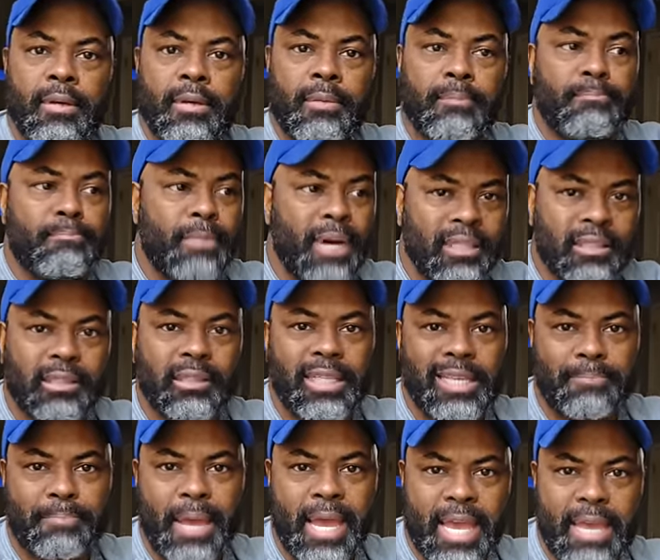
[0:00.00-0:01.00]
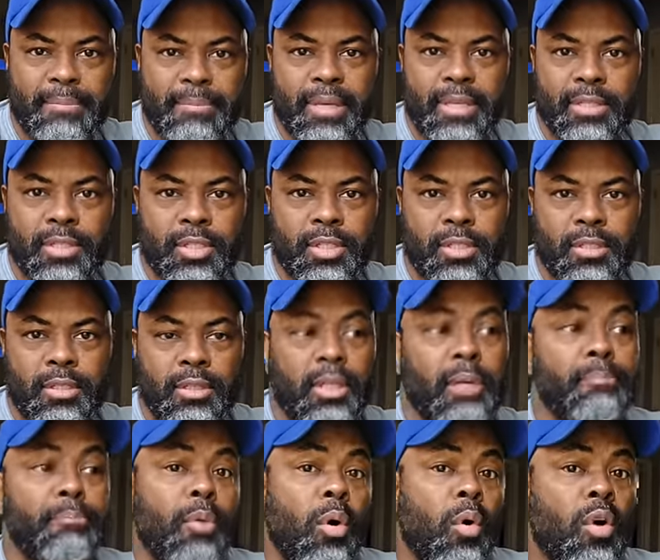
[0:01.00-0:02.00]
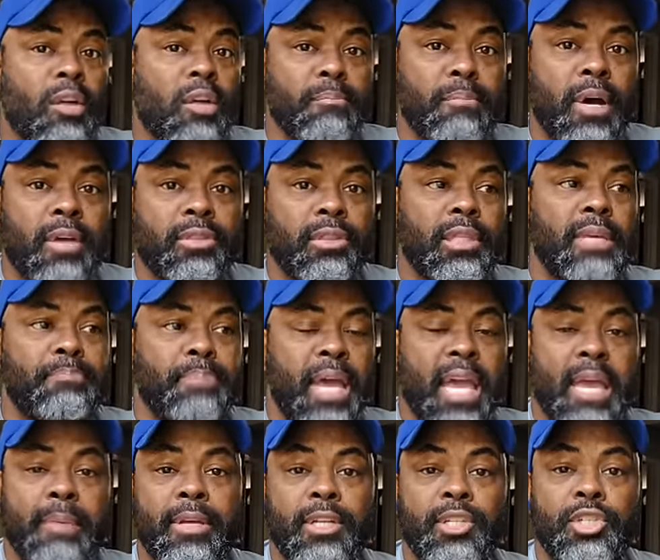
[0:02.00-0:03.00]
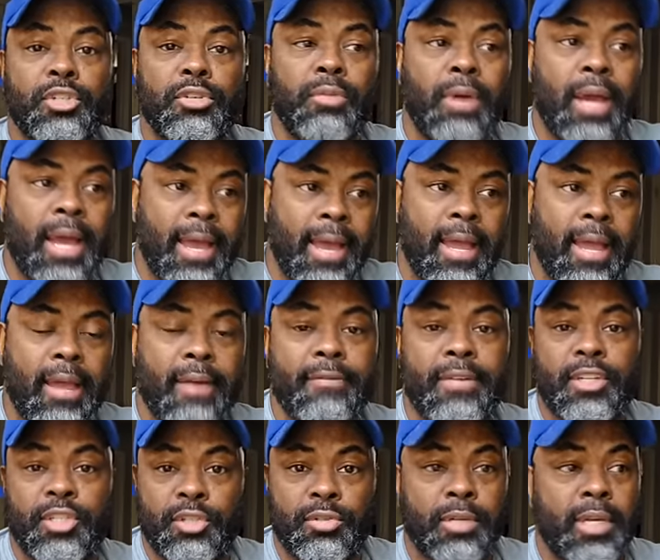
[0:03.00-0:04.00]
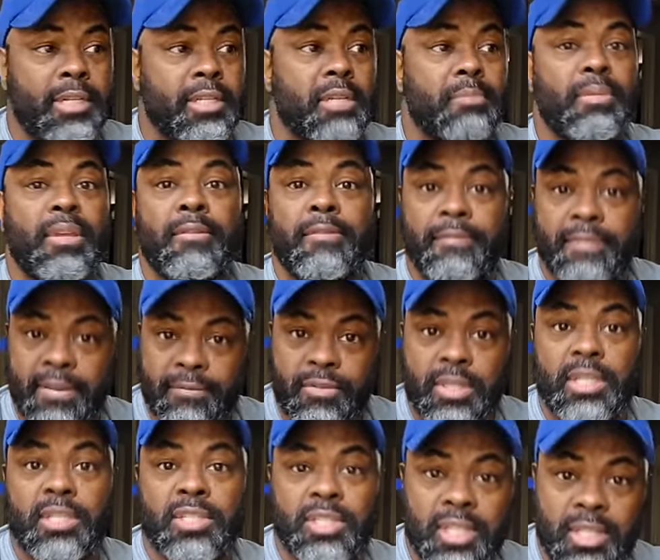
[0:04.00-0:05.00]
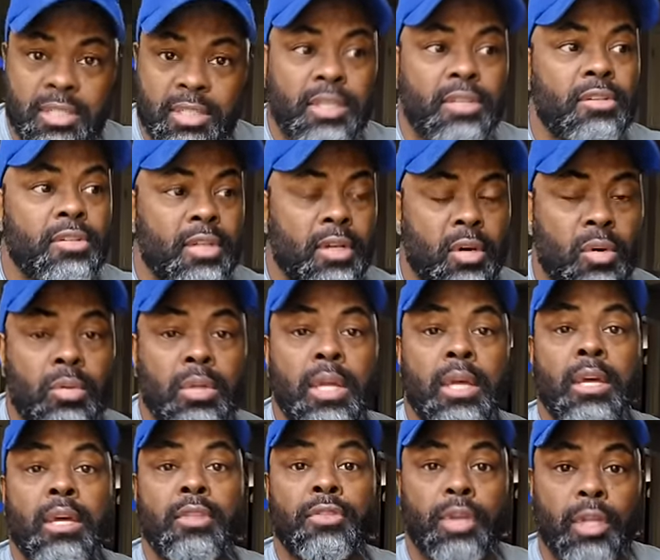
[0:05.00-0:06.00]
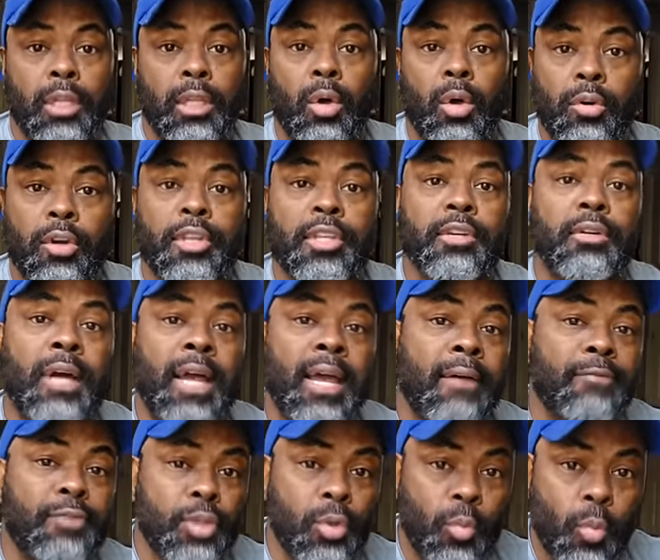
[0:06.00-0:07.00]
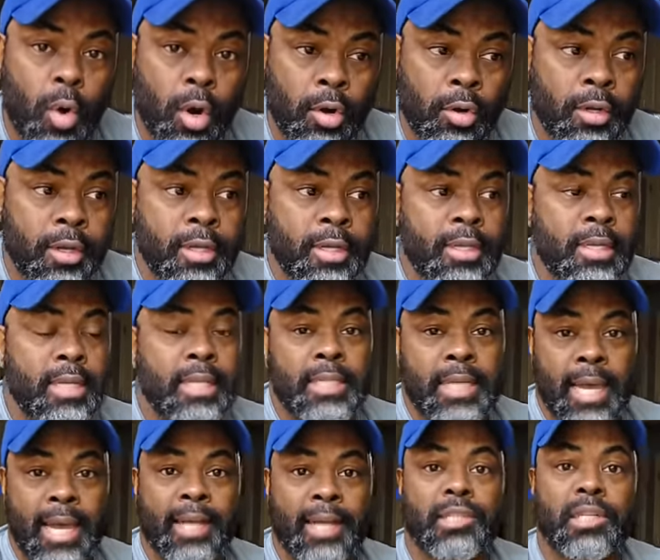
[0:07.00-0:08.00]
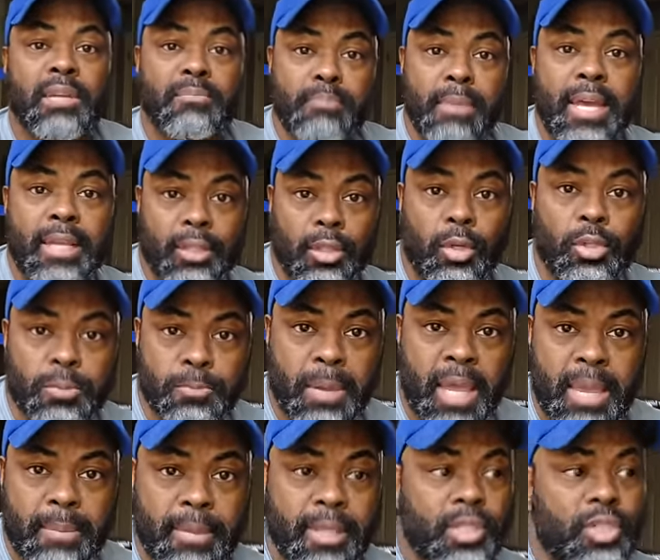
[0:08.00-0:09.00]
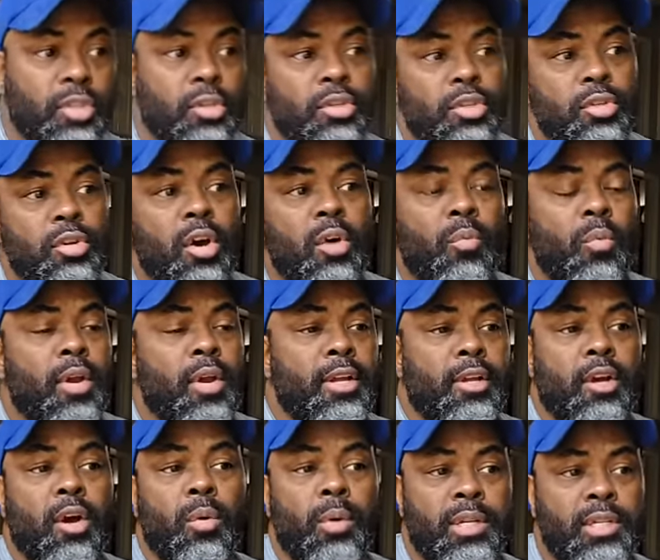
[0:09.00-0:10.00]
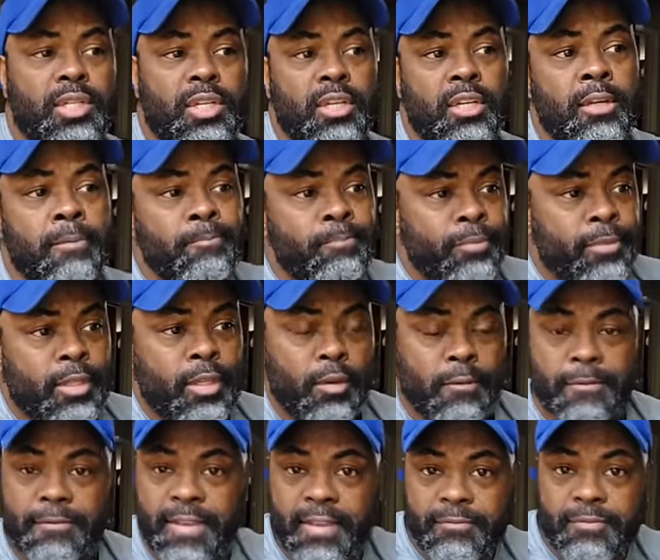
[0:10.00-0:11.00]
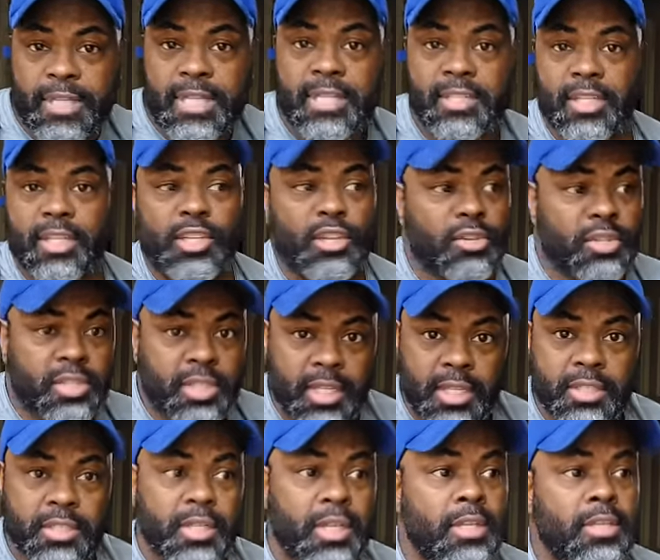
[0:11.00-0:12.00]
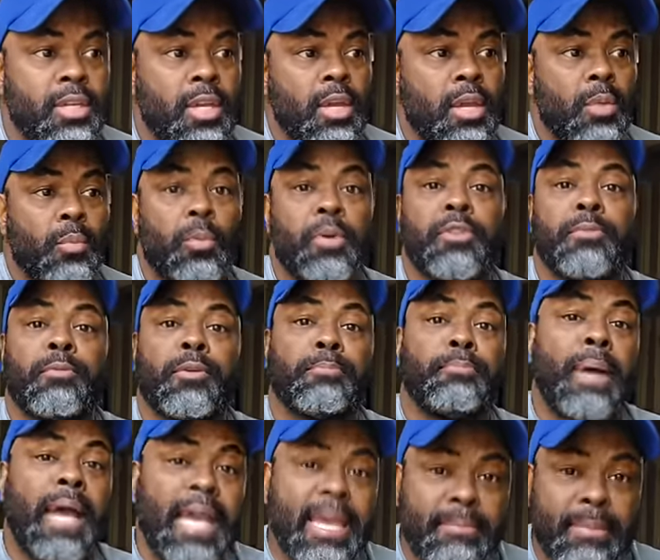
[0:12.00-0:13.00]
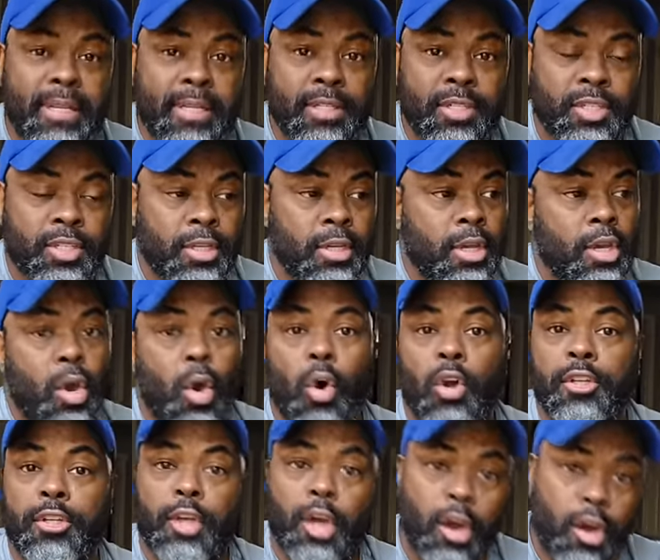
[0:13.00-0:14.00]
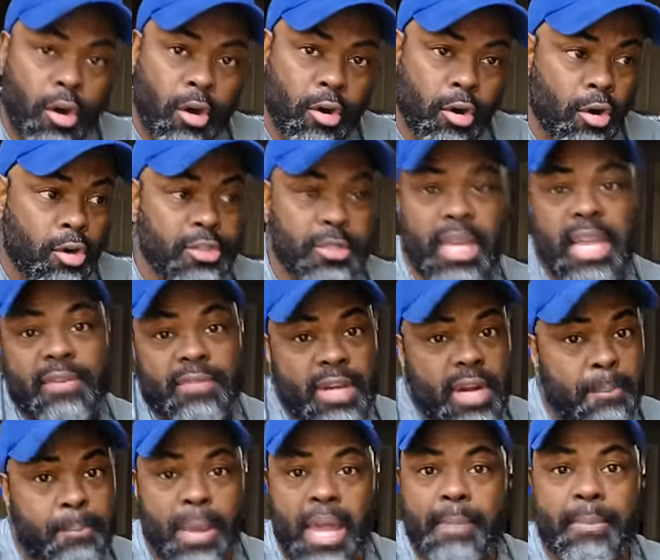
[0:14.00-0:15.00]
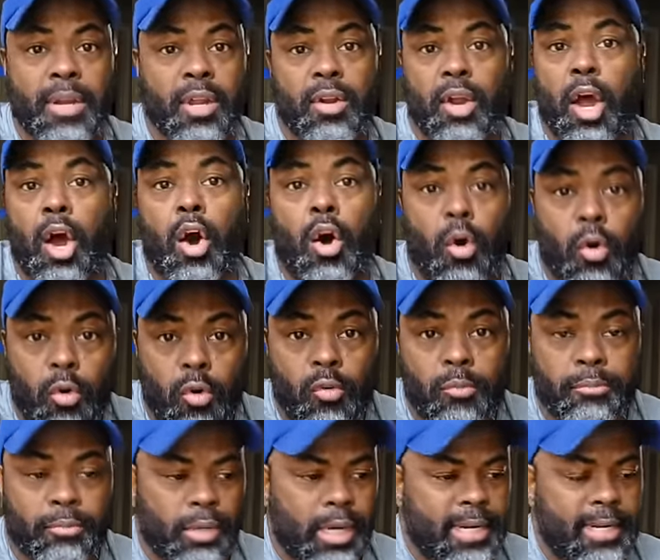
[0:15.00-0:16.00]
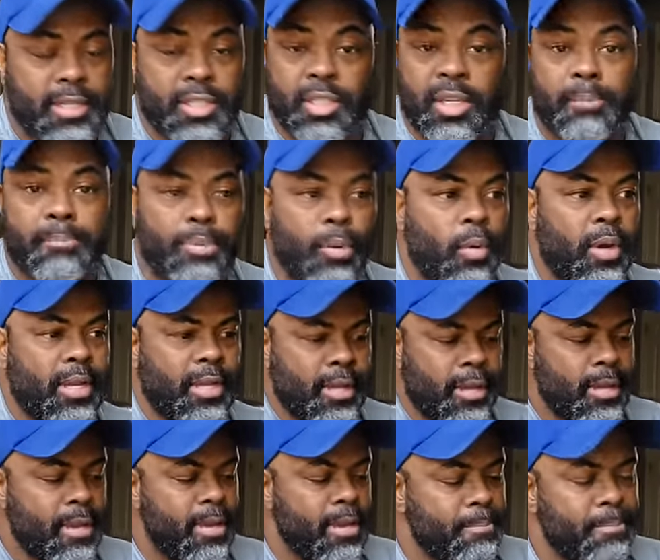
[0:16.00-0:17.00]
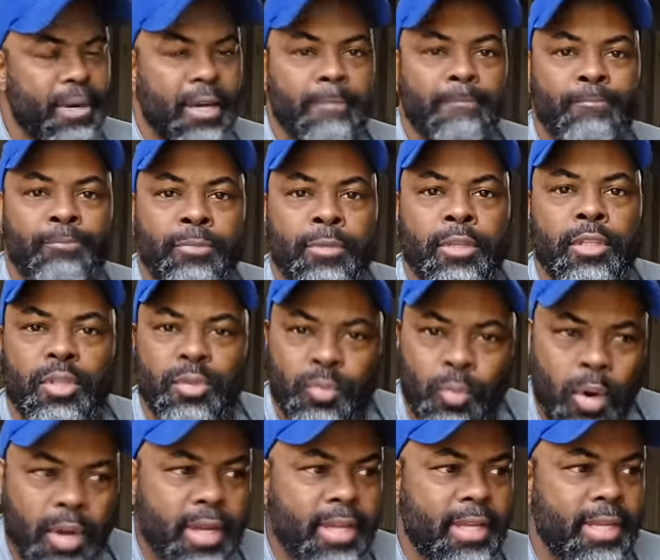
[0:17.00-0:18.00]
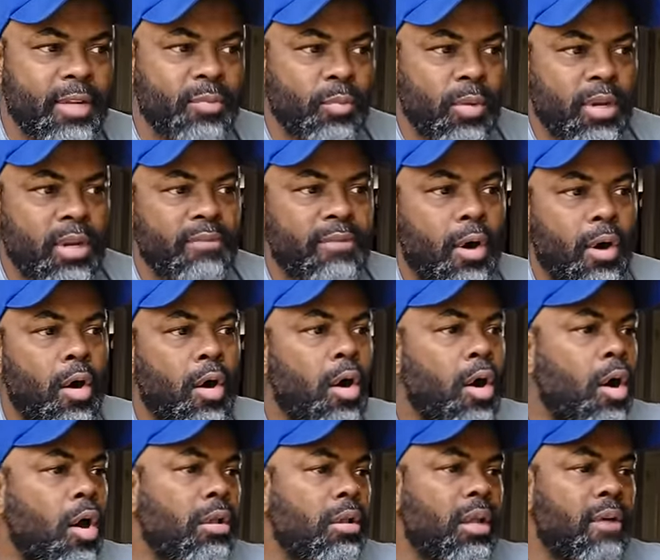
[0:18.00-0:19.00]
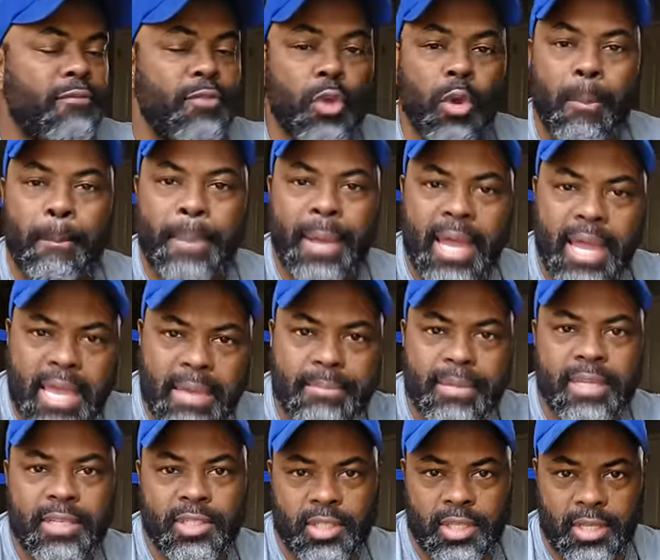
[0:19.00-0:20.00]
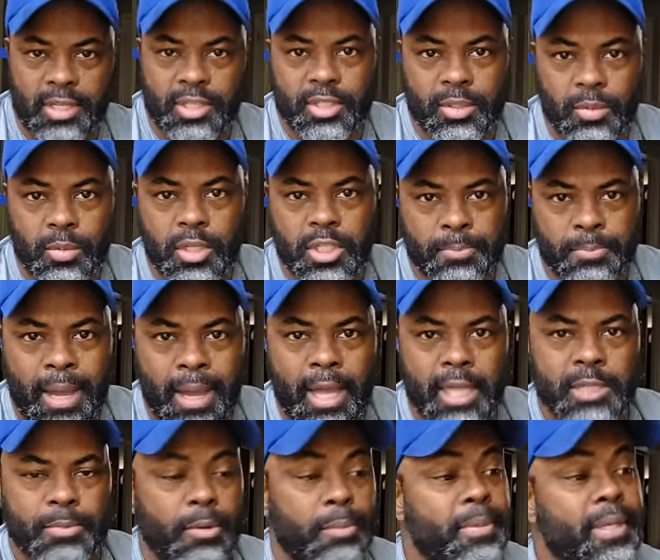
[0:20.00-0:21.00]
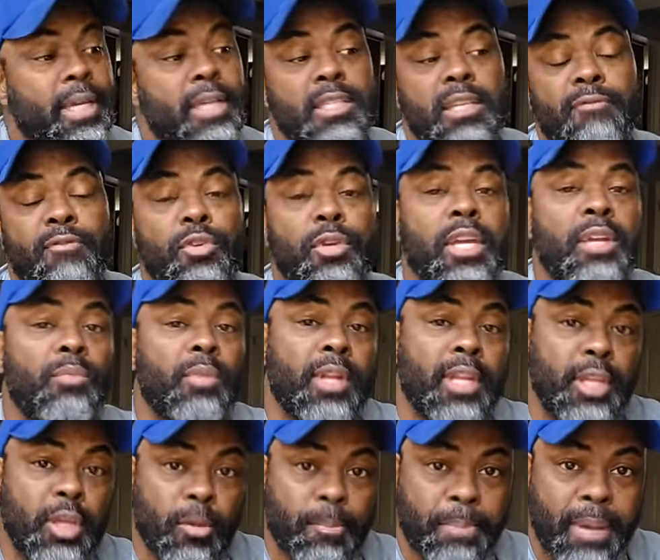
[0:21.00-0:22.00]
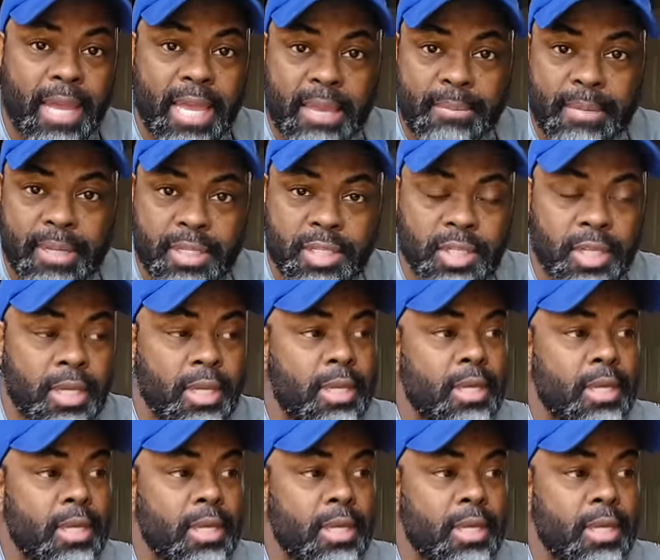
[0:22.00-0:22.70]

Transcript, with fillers: monthly payments. The more monthly payments you have as you get to be 50, 60 years old, the longer you'll have to work to actually make those payments. So you don't want to go into your 50s and your 60s with payments on cars, even a payment on a home, right? At some point. But you want to get rid of all of your payments as soon as possible because if you get rid of your payments,